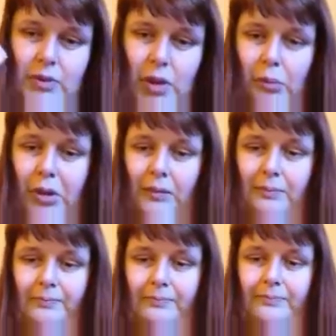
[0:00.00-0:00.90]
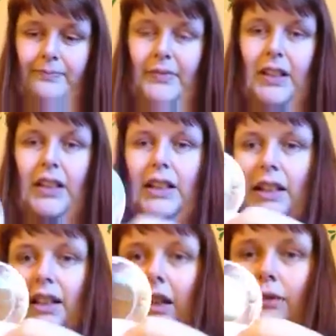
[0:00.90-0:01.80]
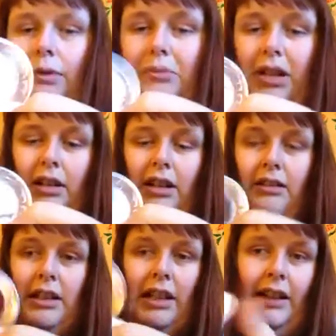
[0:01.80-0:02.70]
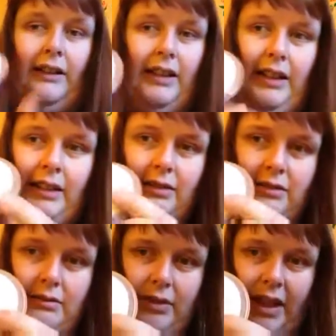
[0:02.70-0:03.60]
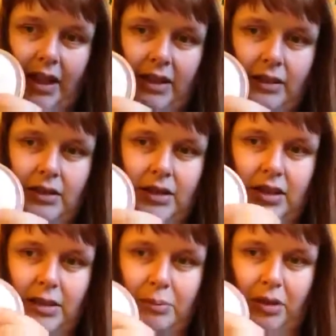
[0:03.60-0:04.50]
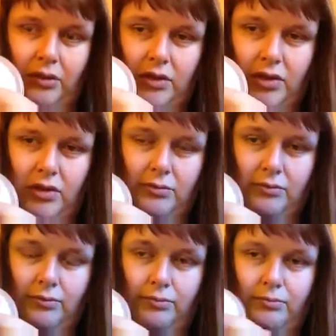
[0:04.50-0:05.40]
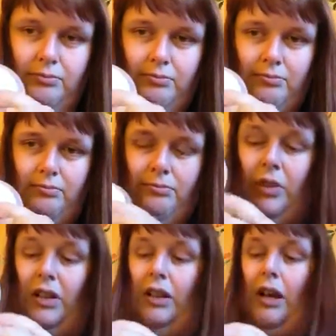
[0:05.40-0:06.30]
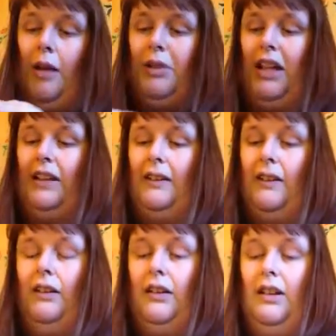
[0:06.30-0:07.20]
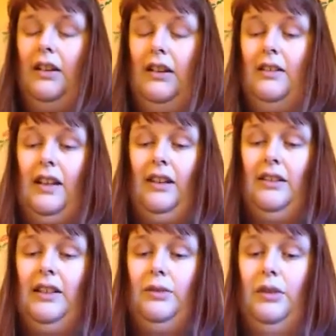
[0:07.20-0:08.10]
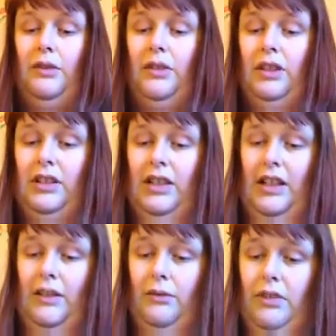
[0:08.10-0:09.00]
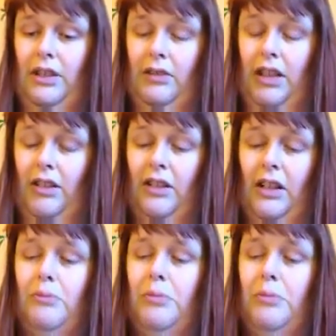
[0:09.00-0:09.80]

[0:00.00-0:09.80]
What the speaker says: open. Have a mirror and a like sponge, you know, applicator thing. And this one is really, really good.